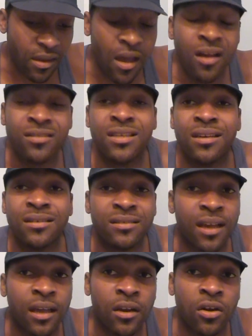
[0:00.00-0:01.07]
I'll take a
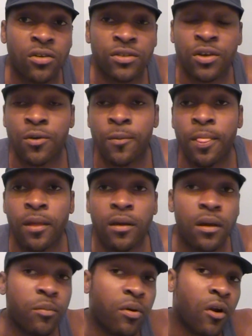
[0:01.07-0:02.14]
second also
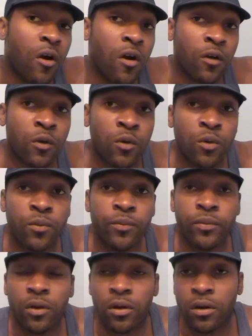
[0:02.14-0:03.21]
and put an article
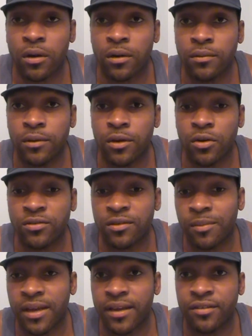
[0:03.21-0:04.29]
or
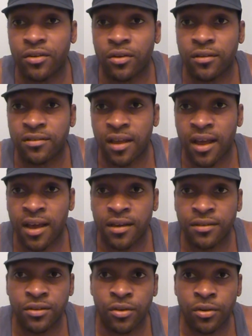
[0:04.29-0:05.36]
some links on the
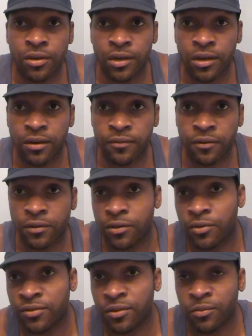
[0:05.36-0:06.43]
side so you can further
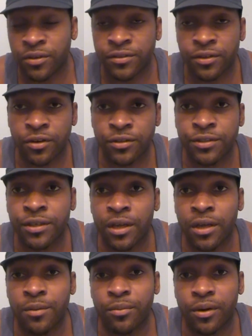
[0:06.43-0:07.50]
do some research.
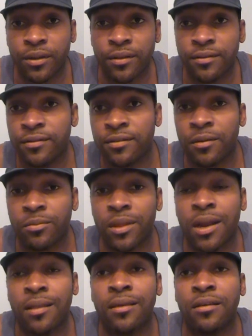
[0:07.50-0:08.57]
But this is something
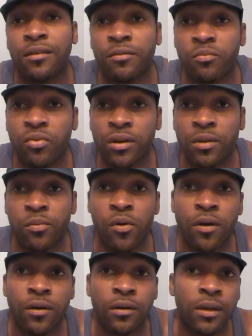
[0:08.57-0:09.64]
that I think is pretty
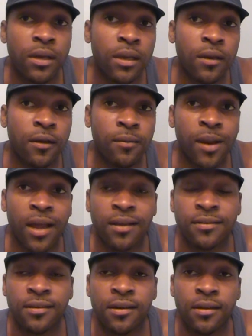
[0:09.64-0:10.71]
important, and like I
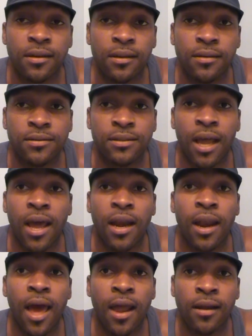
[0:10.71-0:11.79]
said, there's not
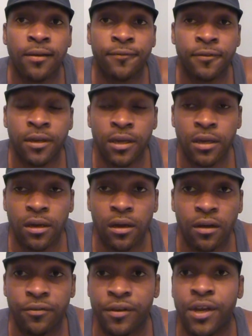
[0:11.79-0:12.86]
a lot of
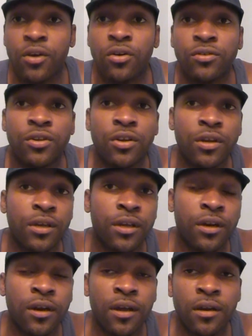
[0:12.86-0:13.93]
videos on the
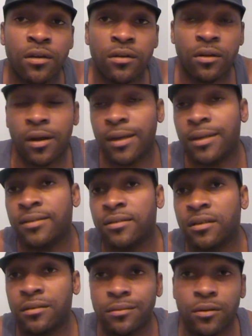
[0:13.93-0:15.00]
internet, or at
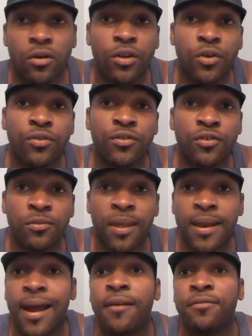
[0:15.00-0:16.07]
least on YouTube,
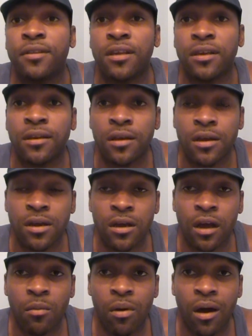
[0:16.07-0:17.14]
that I've seen
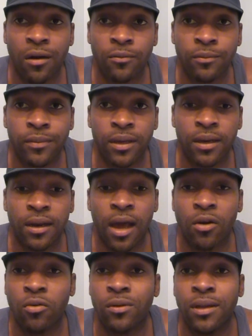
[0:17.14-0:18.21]
about them, and
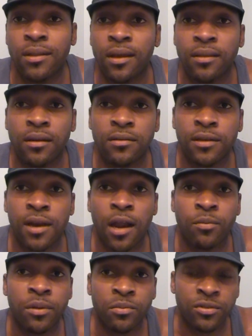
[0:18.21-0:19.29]
I don't really think there's a lot
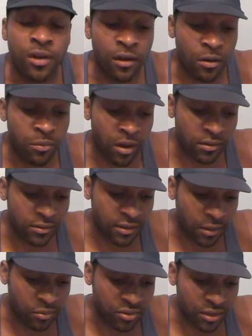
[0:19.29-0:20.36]
of people talking about this
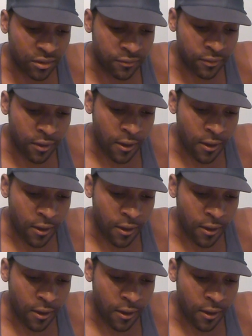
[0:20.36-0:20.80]
type of stuff.